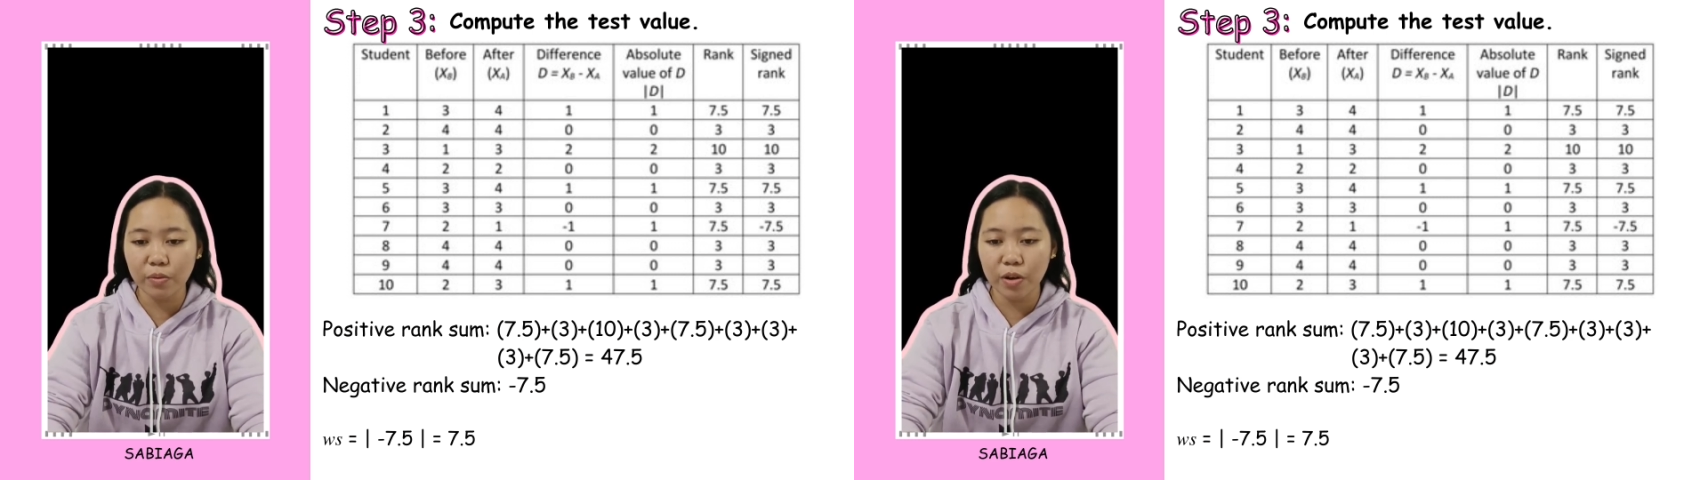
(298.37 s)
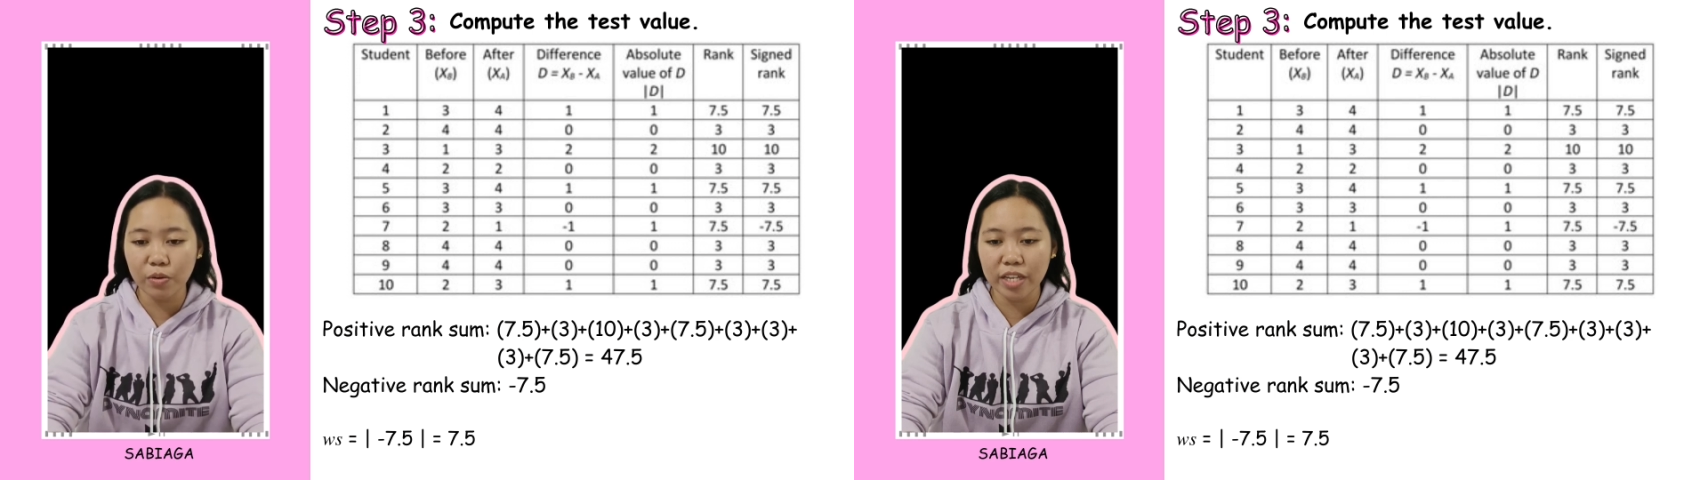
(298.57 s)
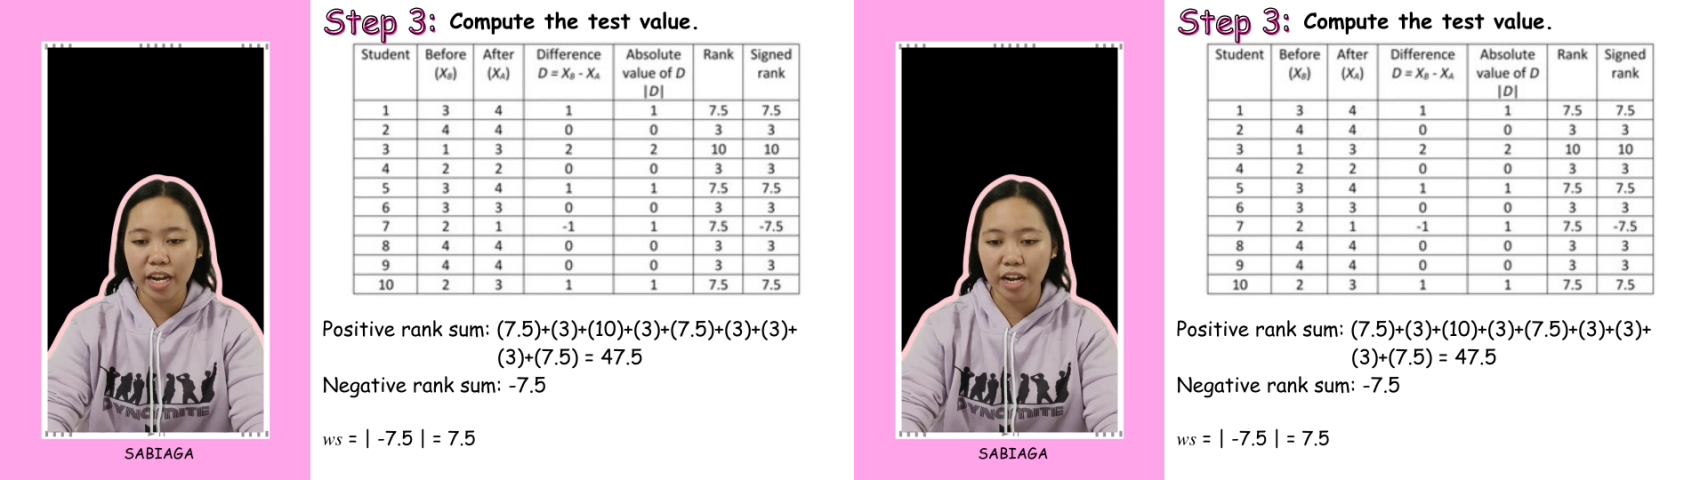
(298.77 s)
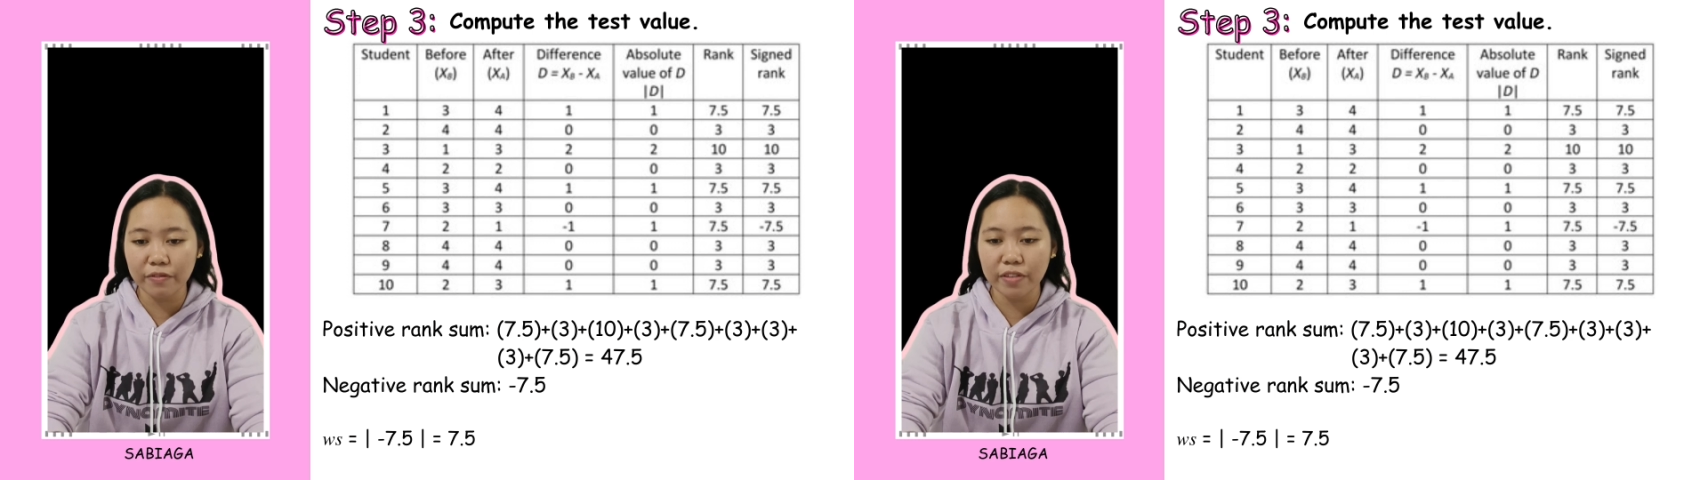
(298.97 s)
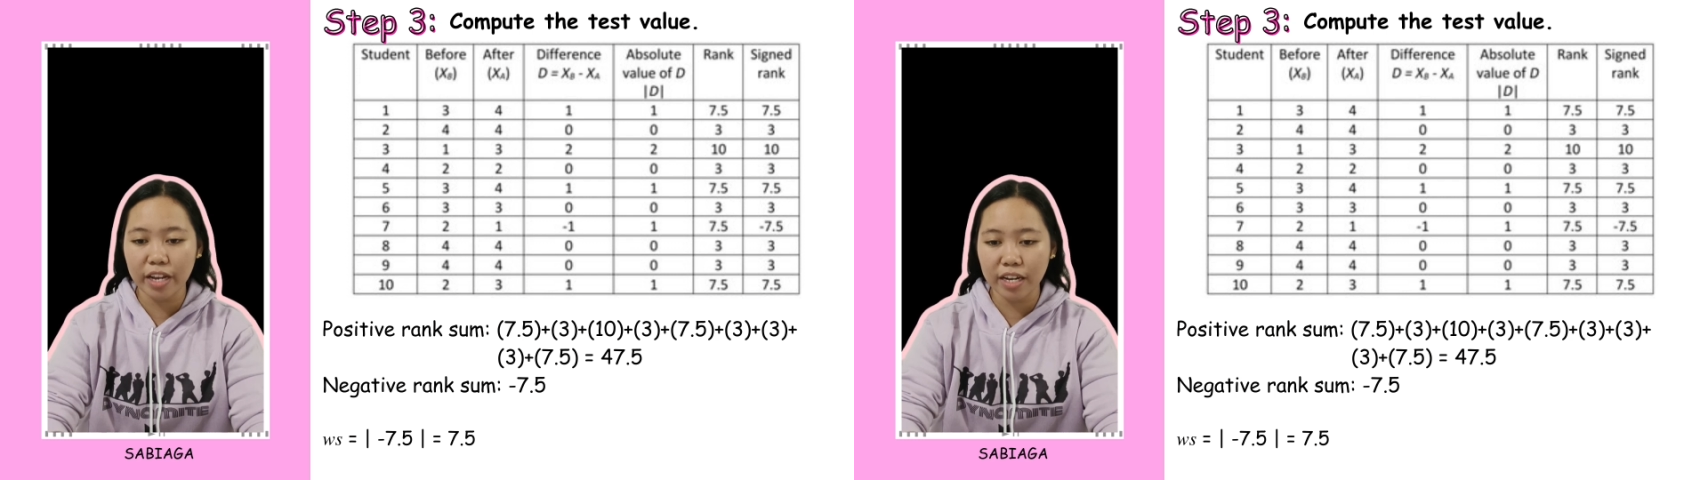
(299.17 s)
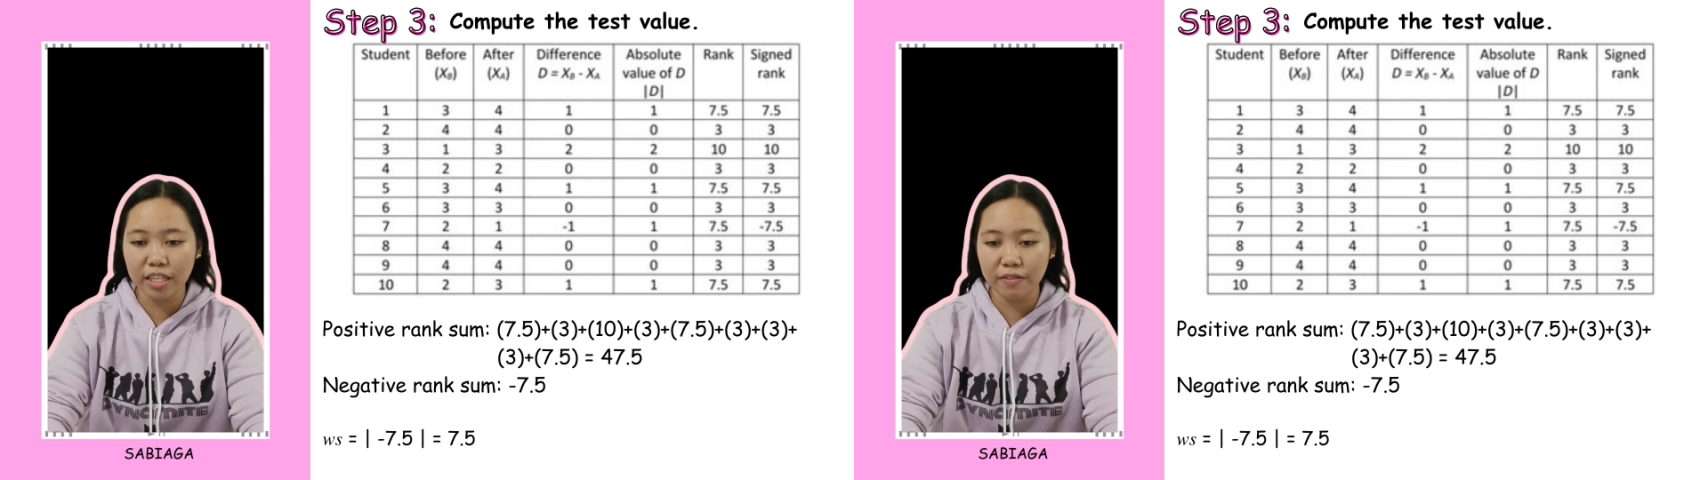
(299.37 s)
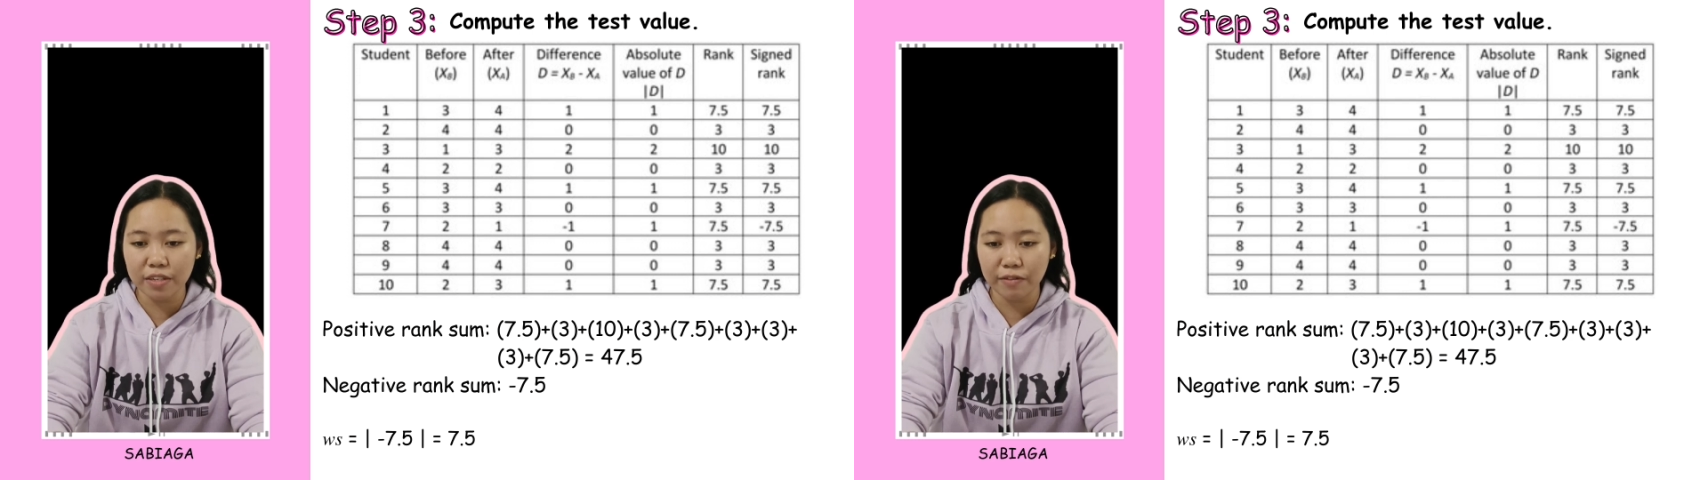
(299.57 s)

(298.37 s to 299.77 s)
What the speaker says: we only have negative